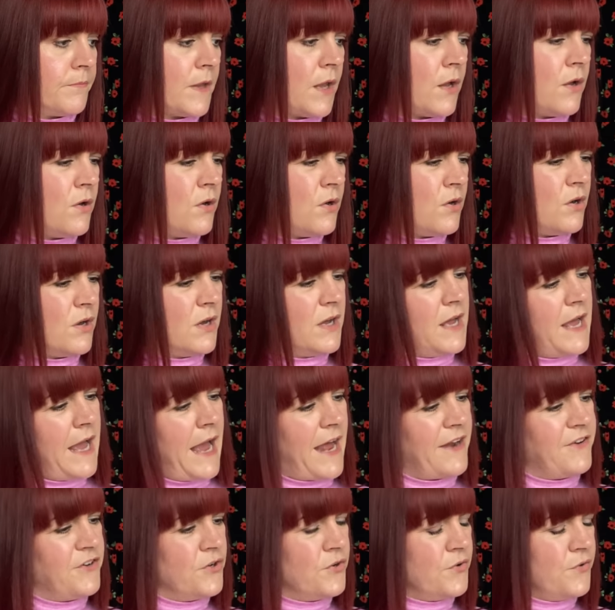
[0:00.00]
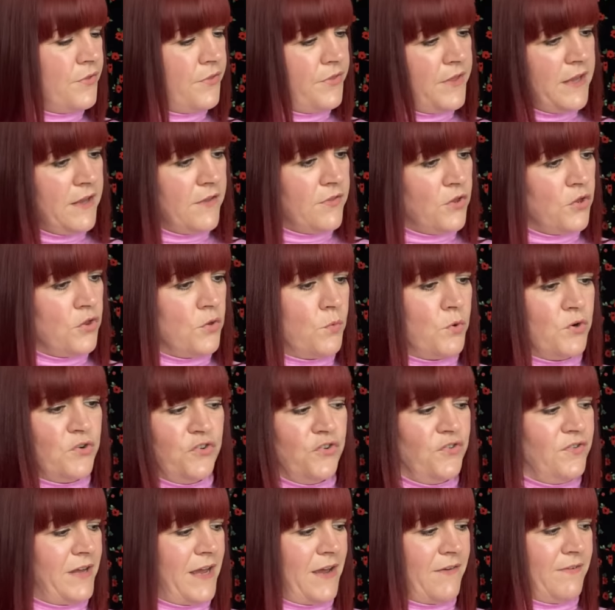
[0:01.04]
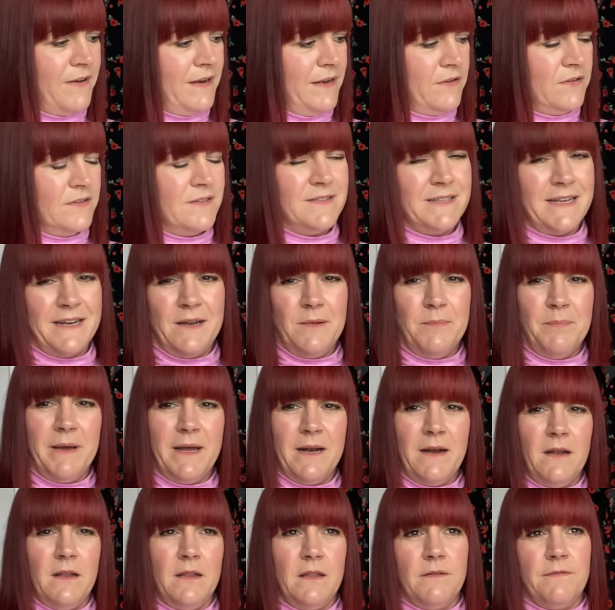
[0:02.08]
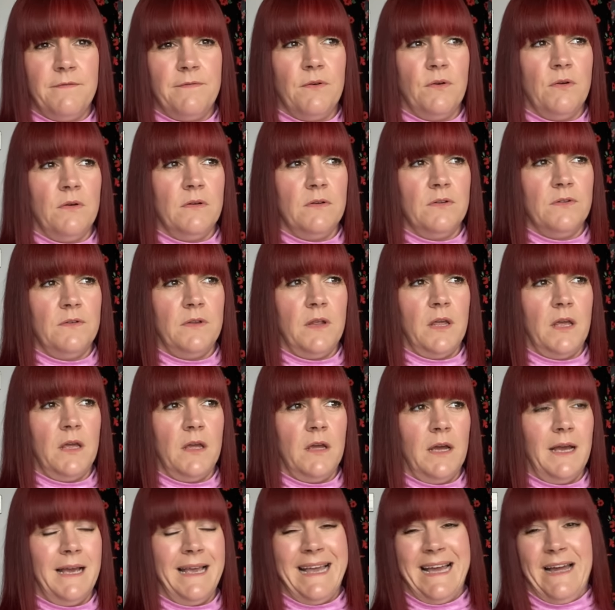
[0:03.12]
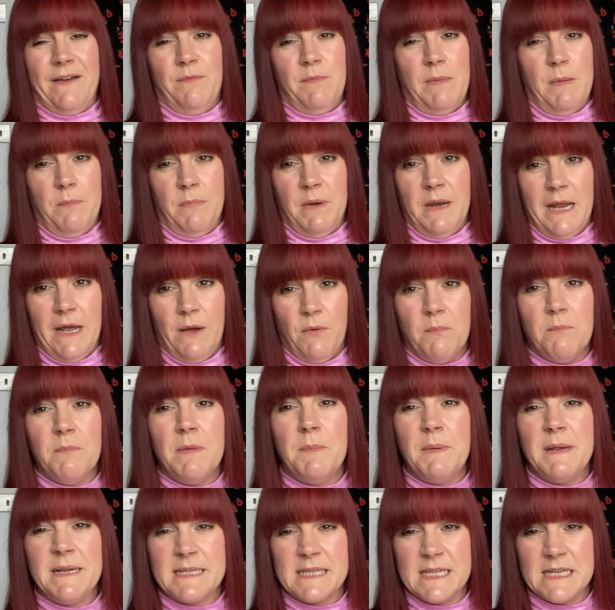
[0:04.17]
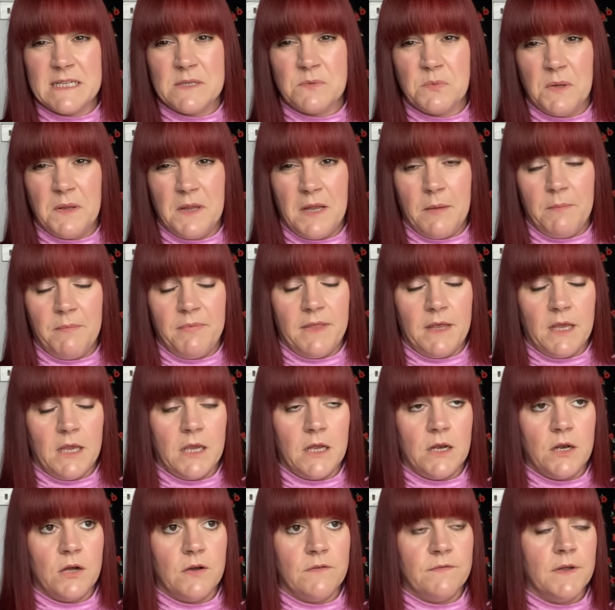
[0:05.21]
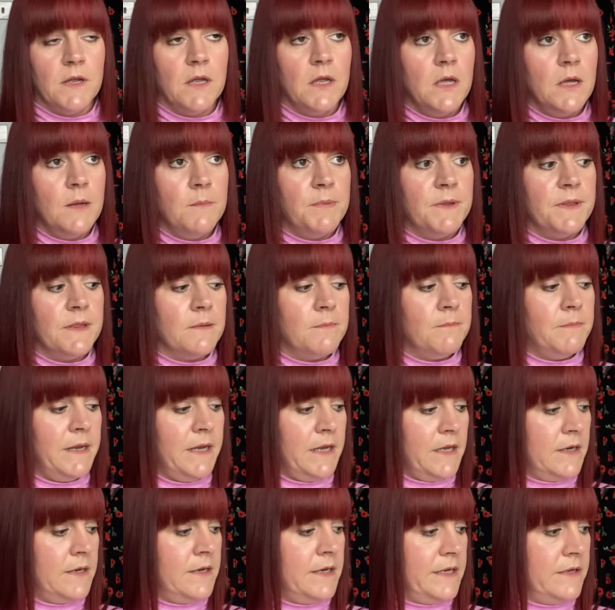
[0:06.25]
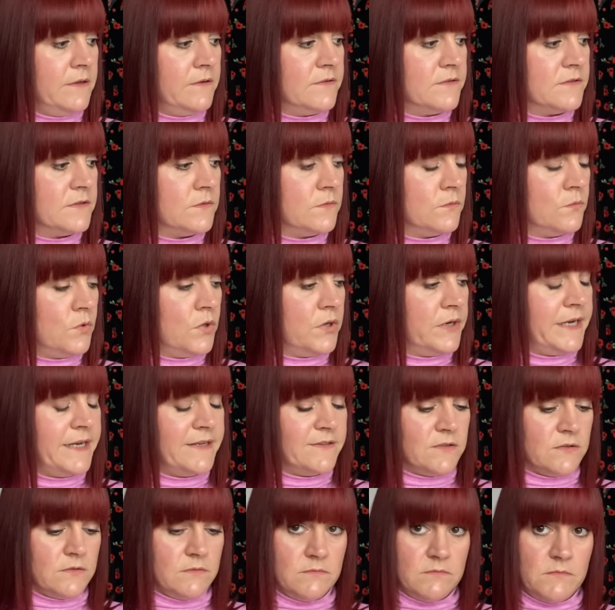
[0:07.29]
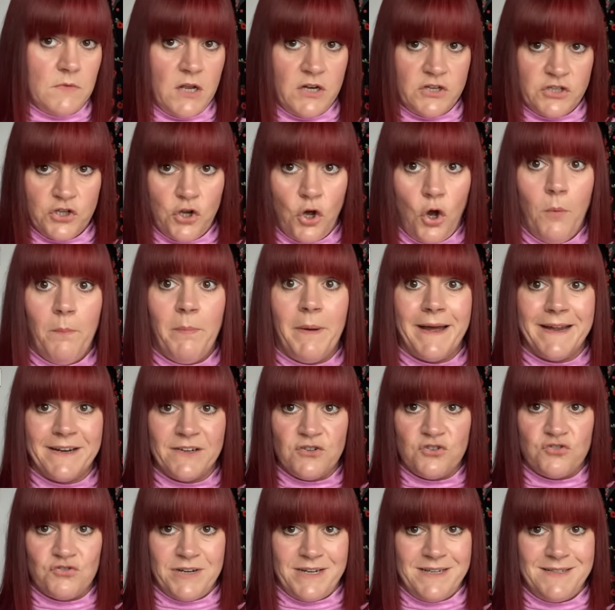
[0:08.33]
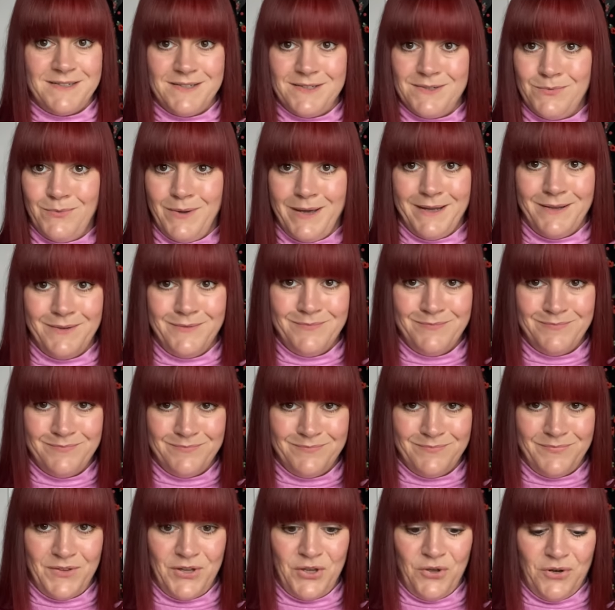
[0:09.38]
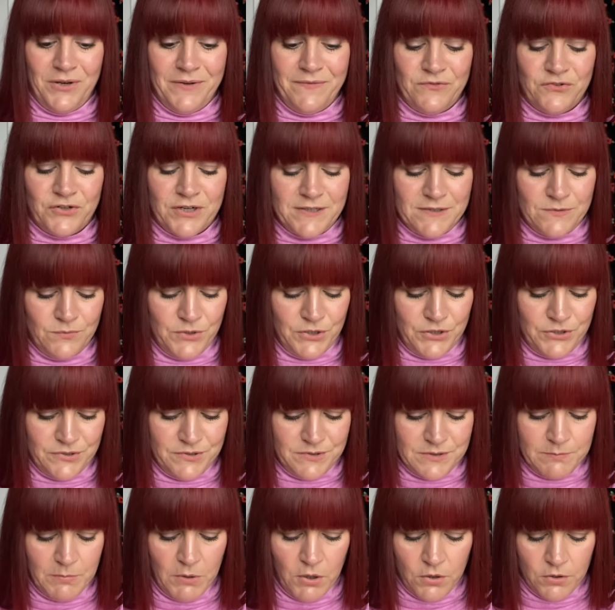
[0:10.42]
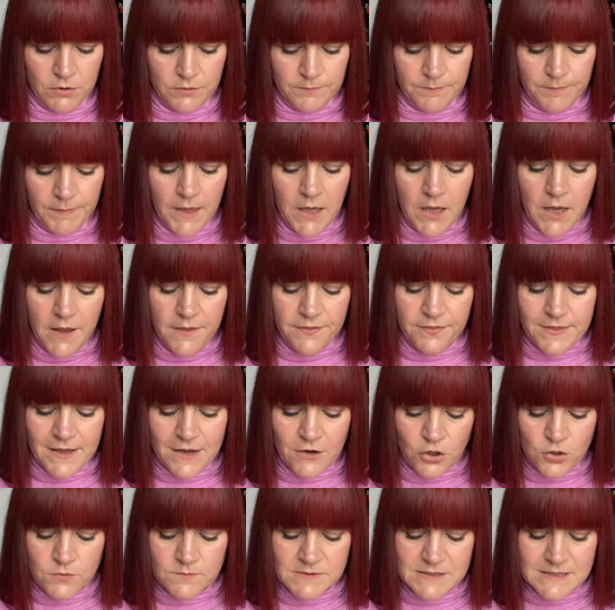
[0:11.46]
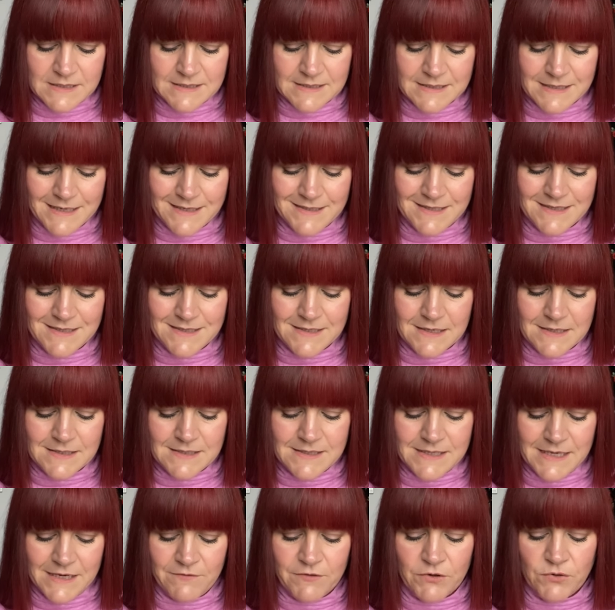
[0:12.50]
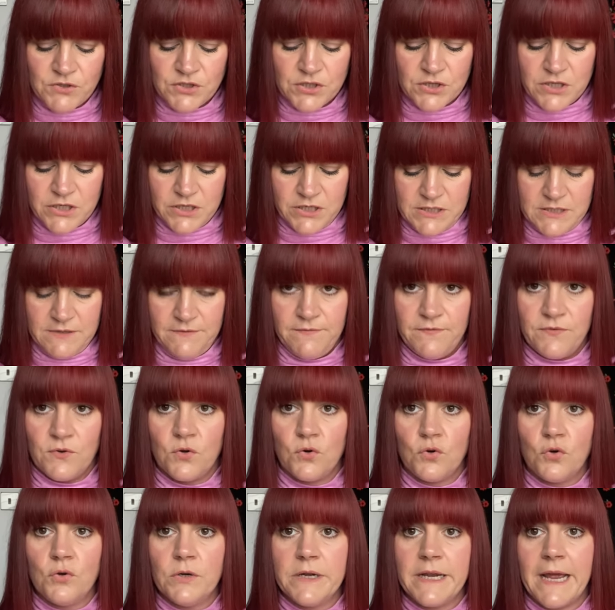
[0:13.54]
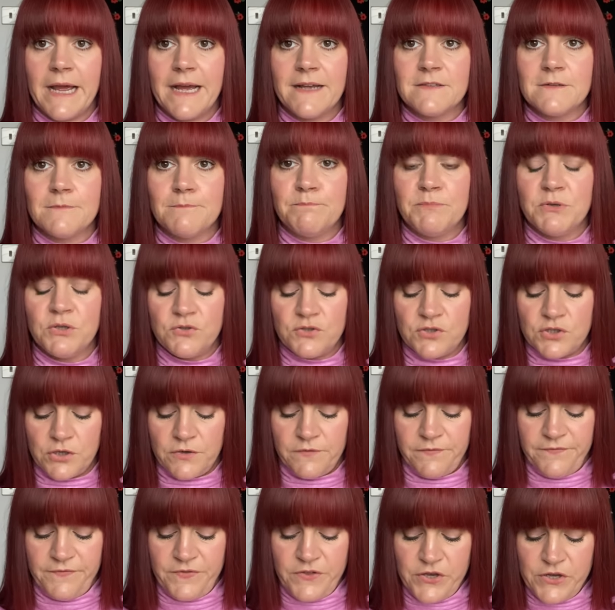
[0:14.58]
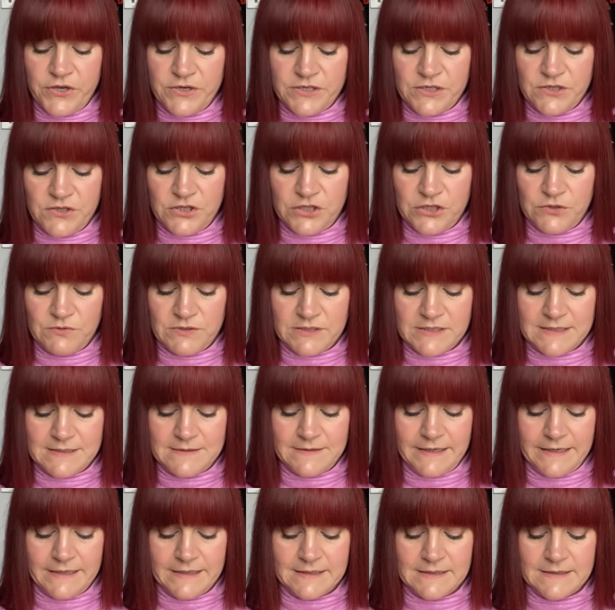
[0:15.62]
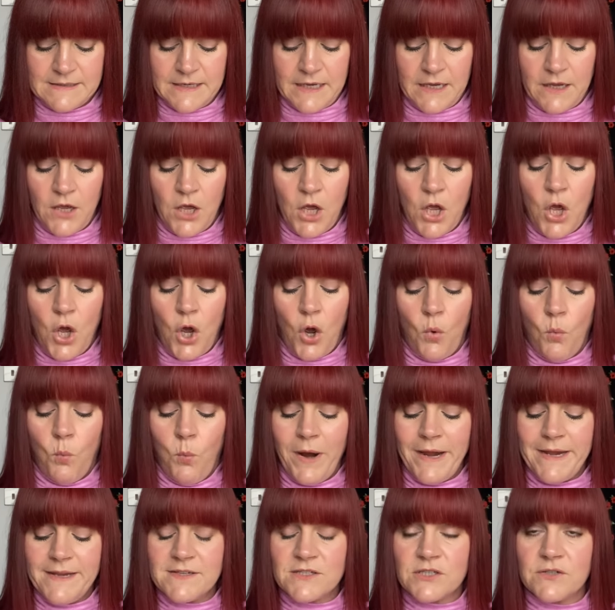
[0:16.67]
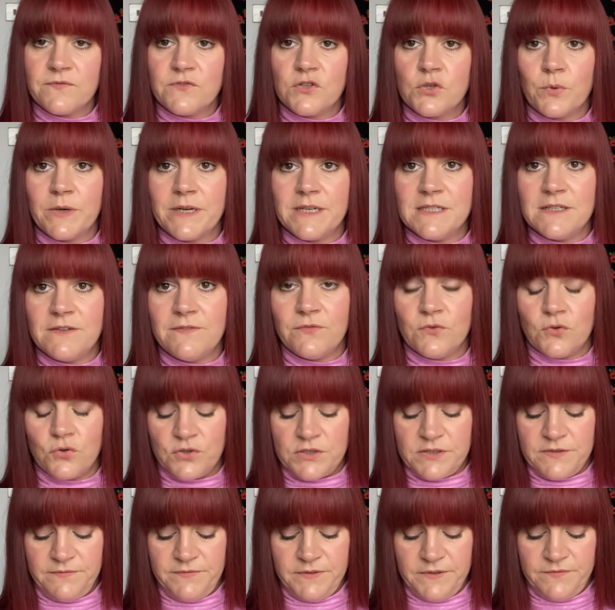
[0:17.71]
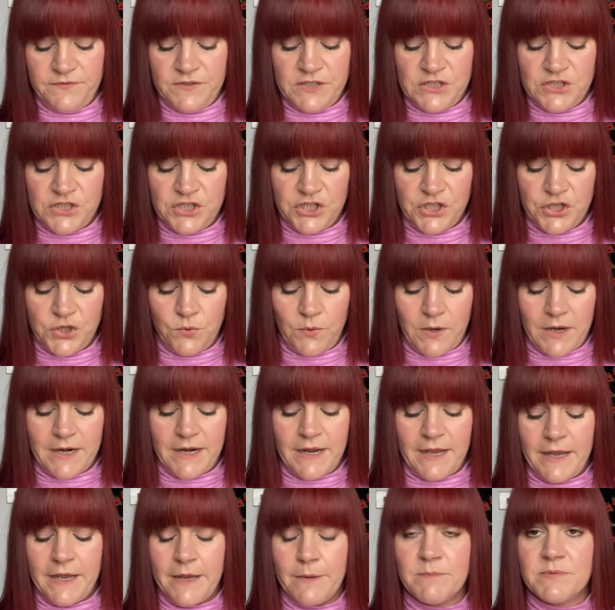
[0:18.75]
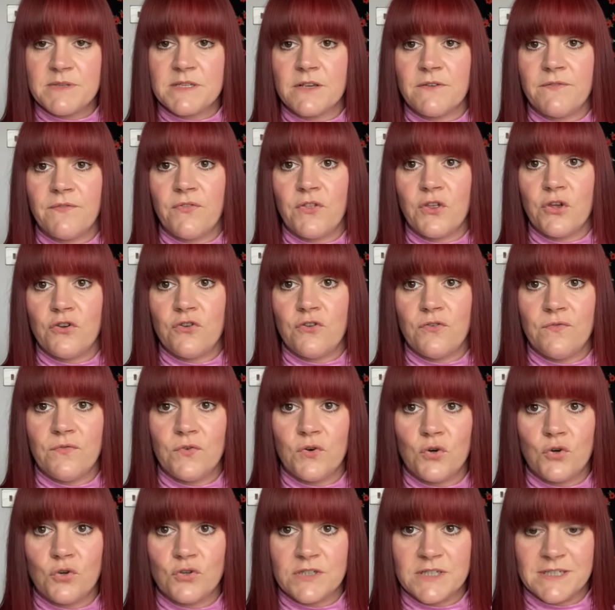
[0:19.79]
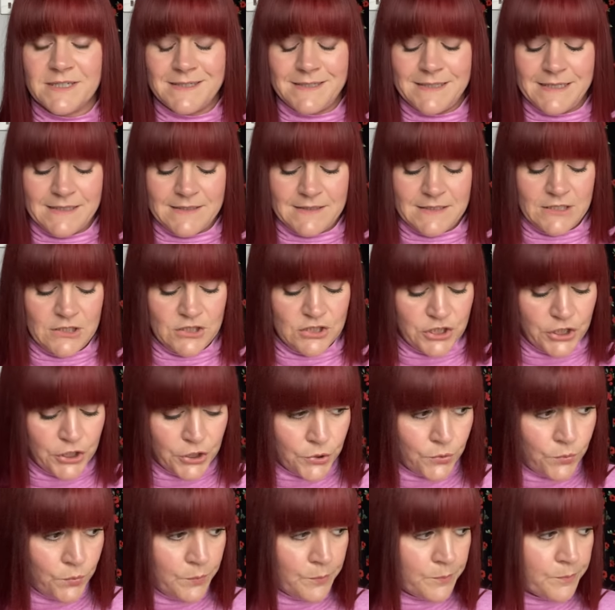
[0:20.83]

I don't think the other one does have a little centre panel in the front, does it? I can't remember now. Maybe it's this one that I'm thinking of. But the Megan Nielsen one is a top and dress as well. The olive dress, which is spot on. That comes in sizes 0 to 34. It has a bust of 32 to 60, a waist of 24 to 52, and a hips of 34 to 62.